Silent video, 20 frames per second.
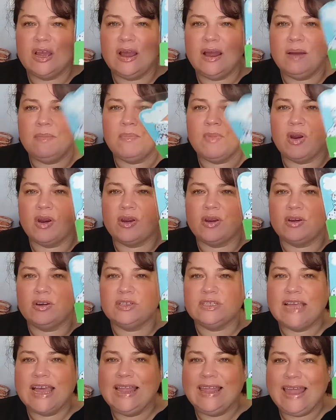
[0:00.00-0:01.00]

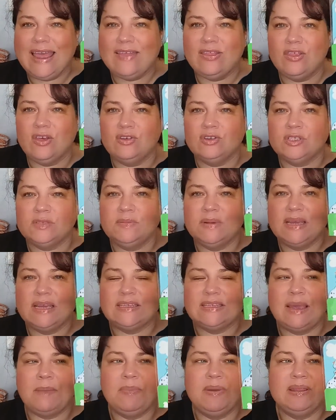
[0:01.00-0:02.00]
markers. I like those
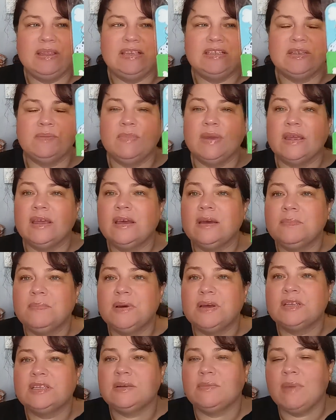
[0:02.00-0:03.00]
because I put these on my
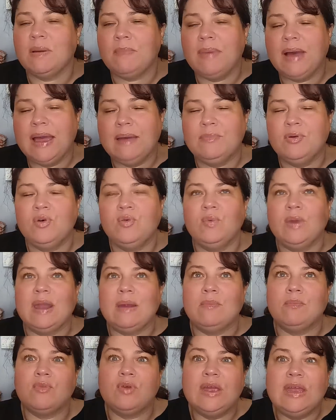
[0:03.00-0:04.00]
cookbooks, on my Bible, when
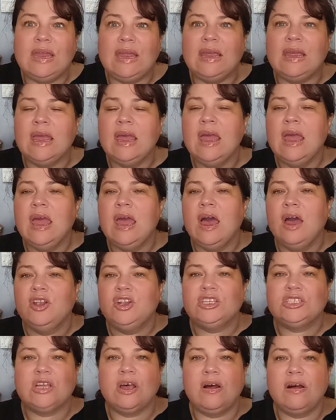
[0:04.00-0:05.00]
I'm reading,
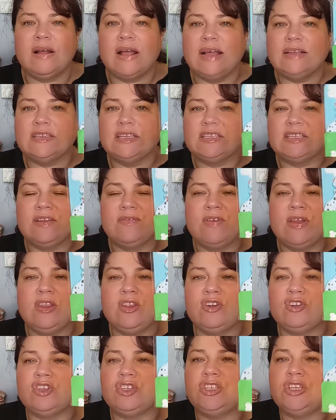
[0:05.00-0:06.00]
just all kinds of stuff. And
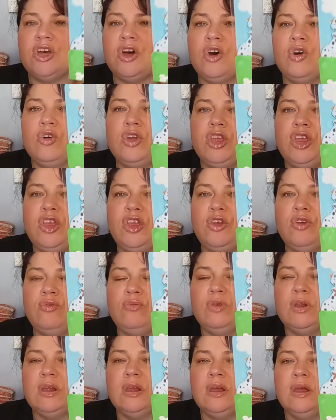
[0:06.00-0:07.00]
they're so
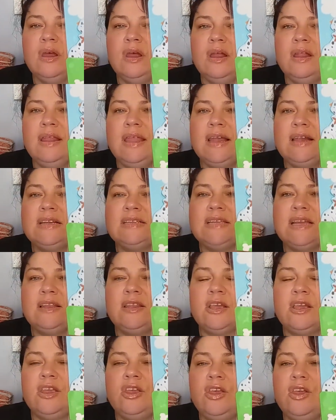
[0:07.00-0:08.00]
cute. That is like
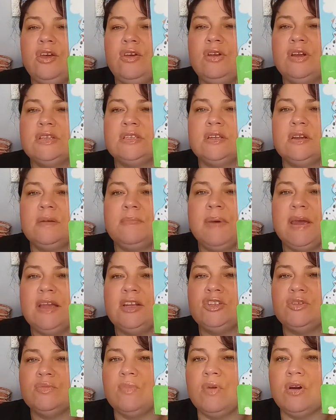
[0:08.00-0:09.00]
the cutest little
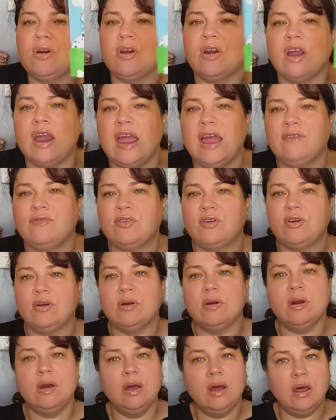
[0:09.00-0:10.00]
page marker
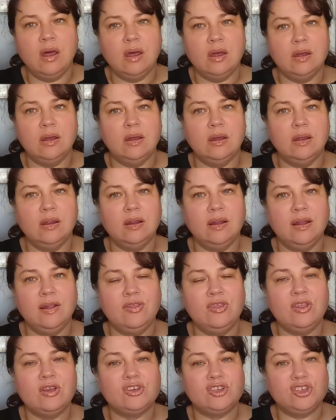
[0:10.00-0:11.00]
ever. Oh,
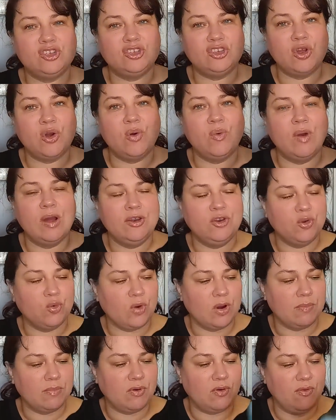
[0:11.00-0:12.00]
they're so
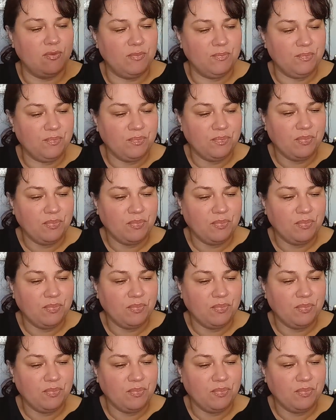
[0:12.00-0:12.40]
adorable.